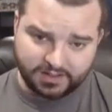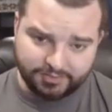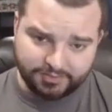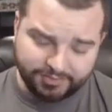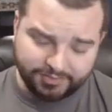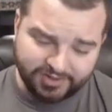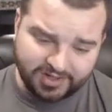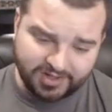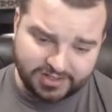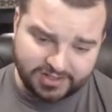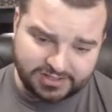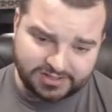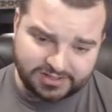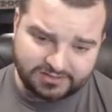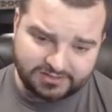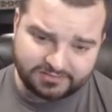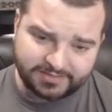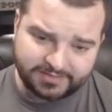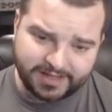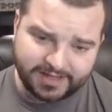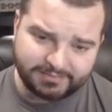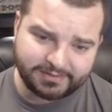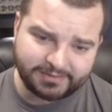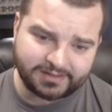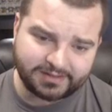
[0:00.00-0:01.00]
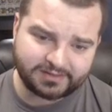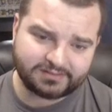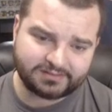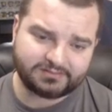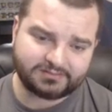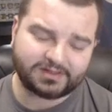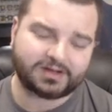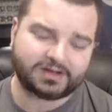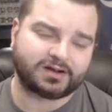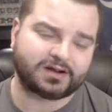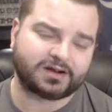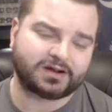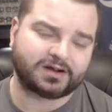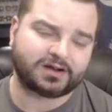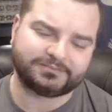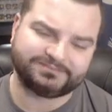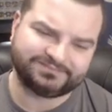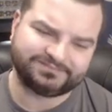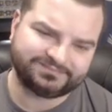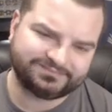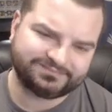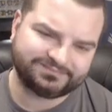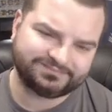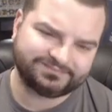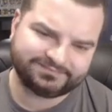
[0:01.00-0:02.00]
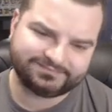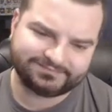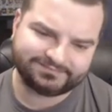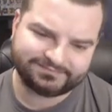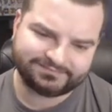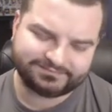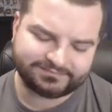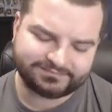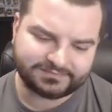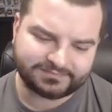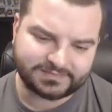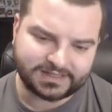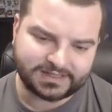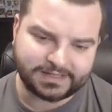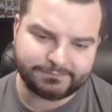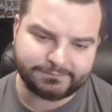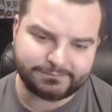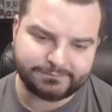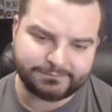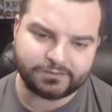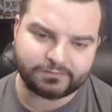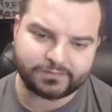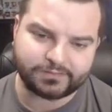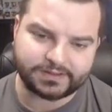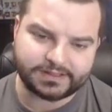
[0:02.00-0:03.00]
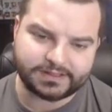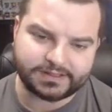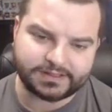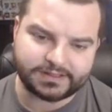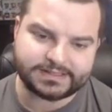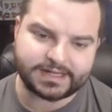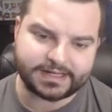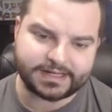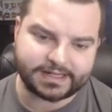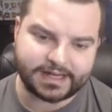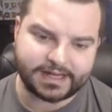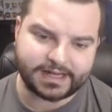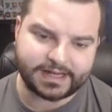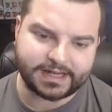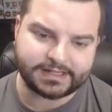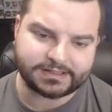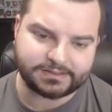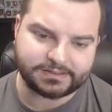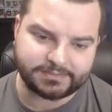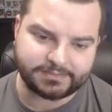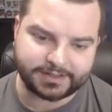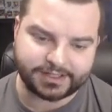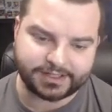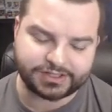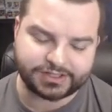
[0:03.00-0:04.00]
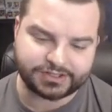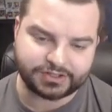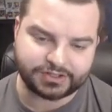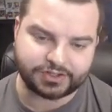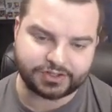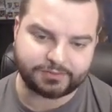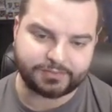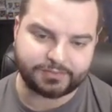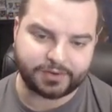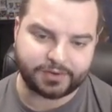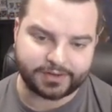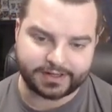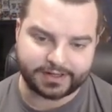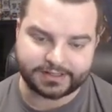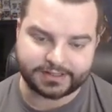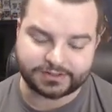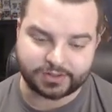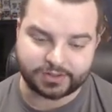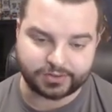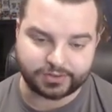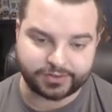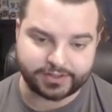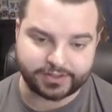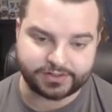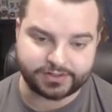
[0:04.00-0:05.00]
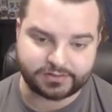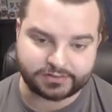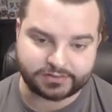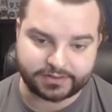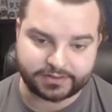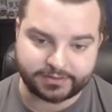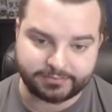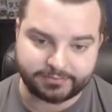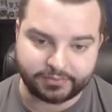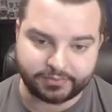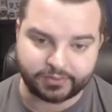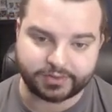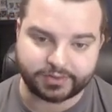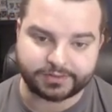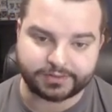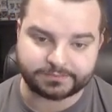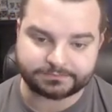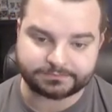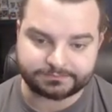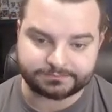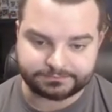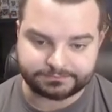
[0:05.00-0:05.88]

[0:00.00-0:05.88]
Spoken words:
But also, maybe, I don't know. If you're really dedicated to making sure your opponent has no creatures on the board,